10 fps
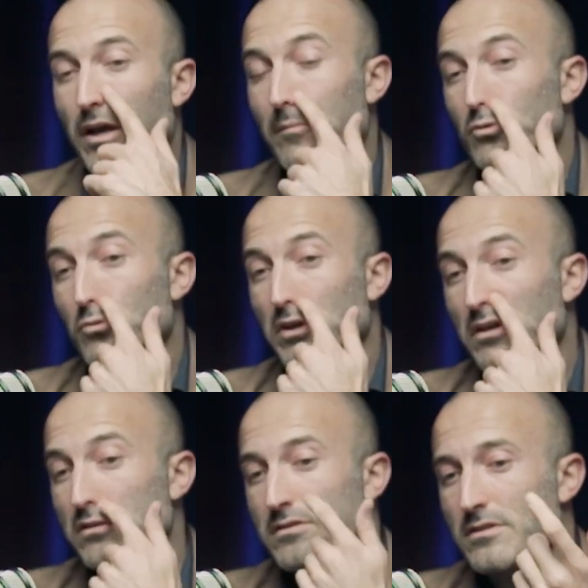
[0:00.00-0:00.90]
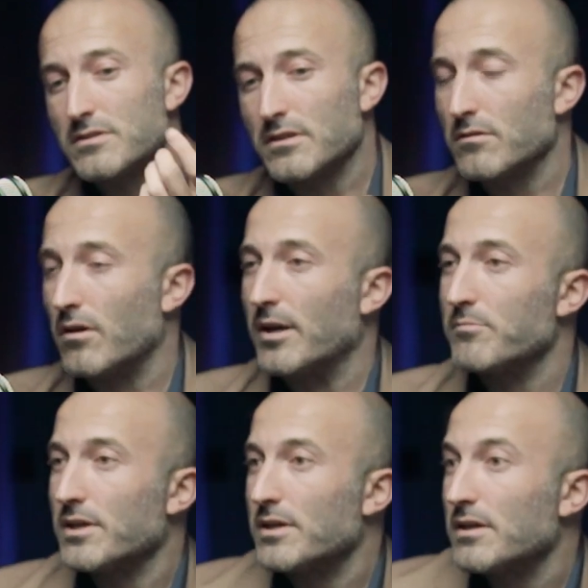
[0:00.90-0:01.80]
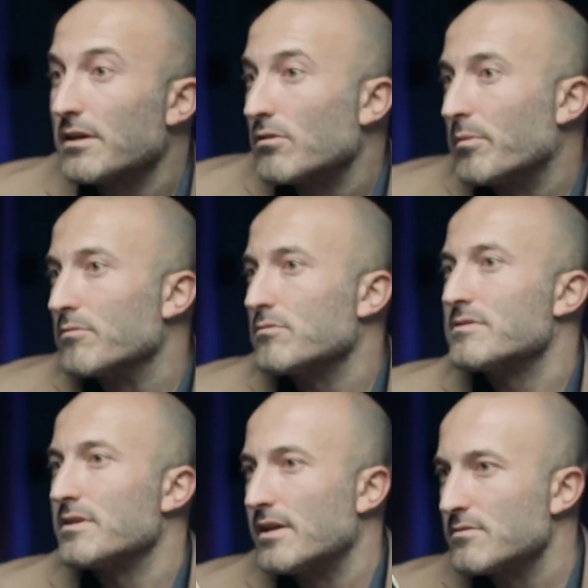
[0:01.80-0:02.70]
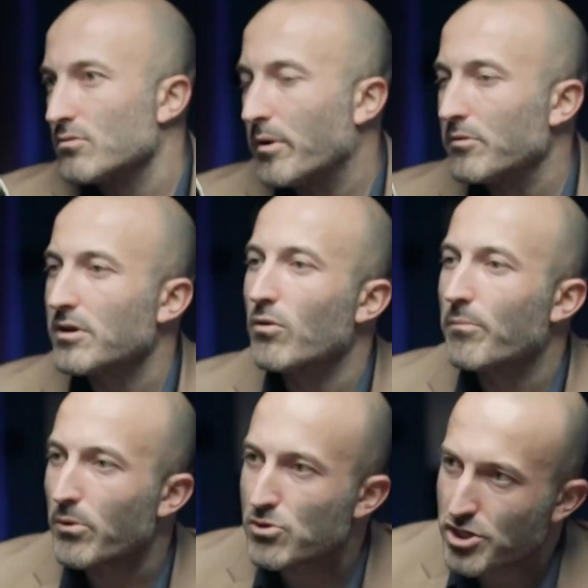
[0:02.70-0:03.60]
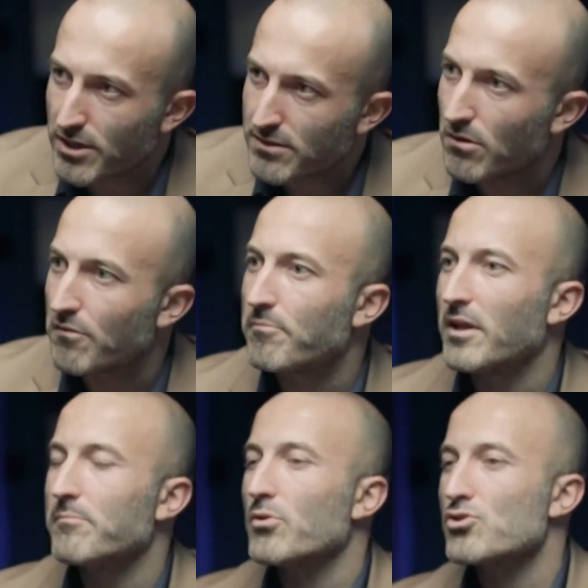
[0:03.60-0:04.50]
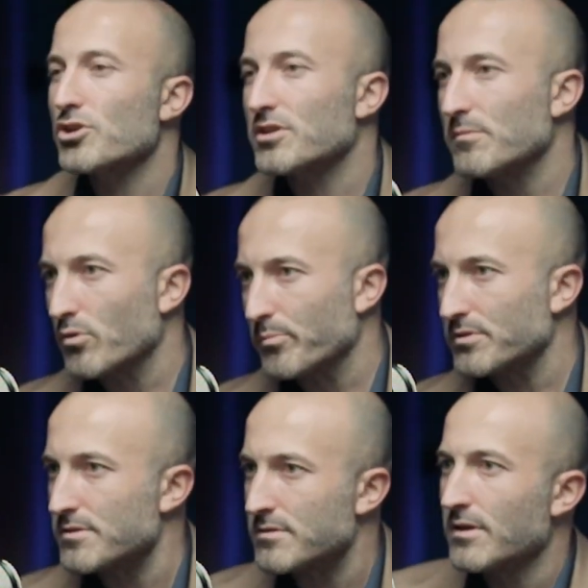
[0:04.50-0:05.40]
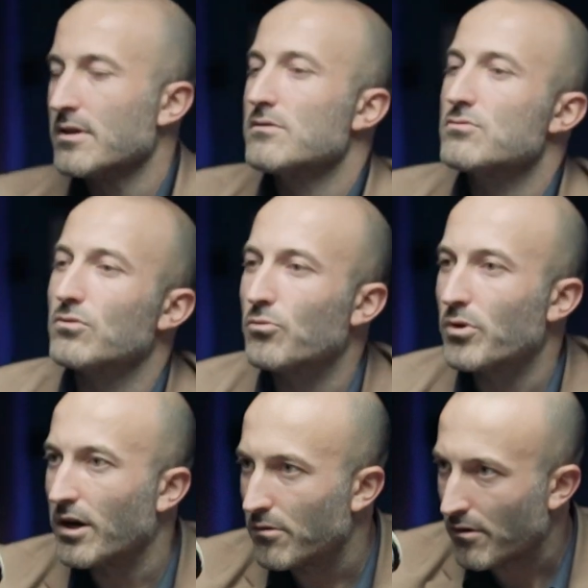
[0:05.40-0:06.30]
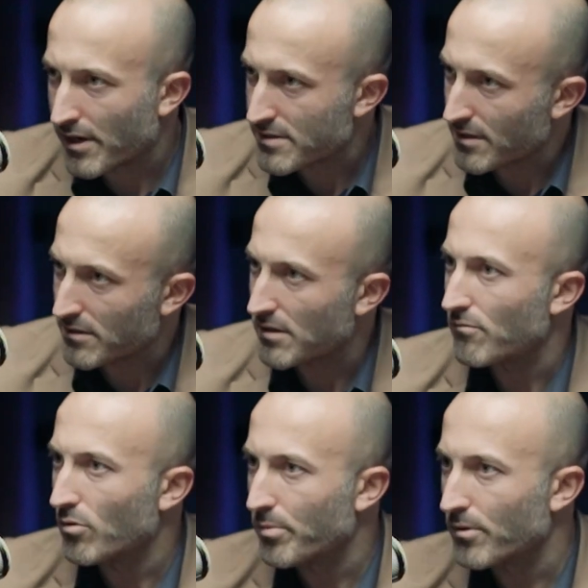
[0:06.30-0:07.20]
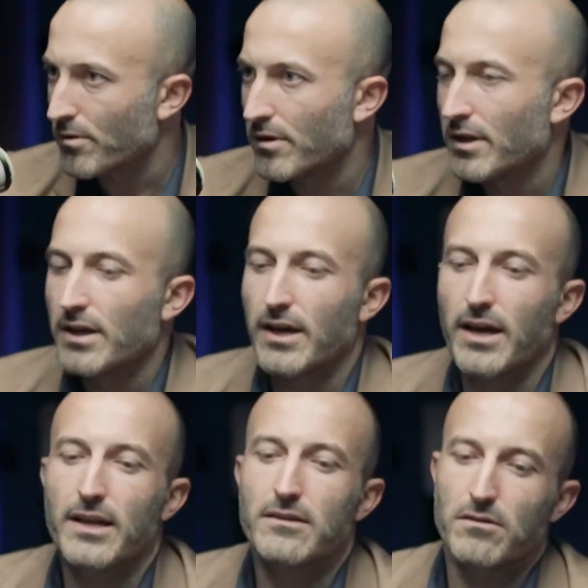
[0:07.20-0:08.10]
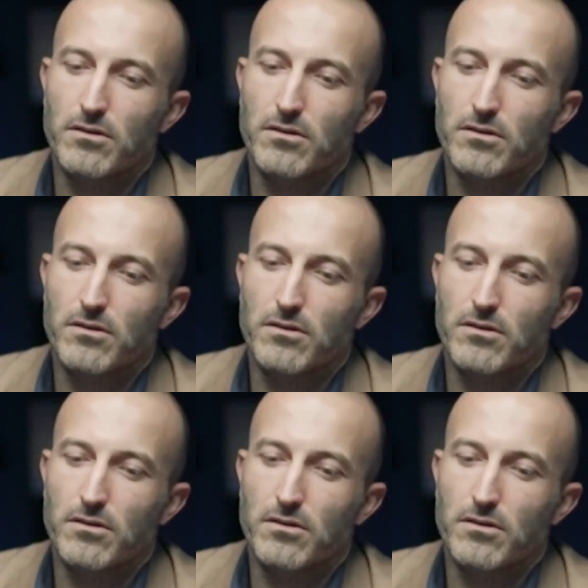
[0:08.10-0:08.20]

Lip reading: am doing, it's easy. I am taking care about sales, about our project, off-plan project and properties. So we are a real estate developer, and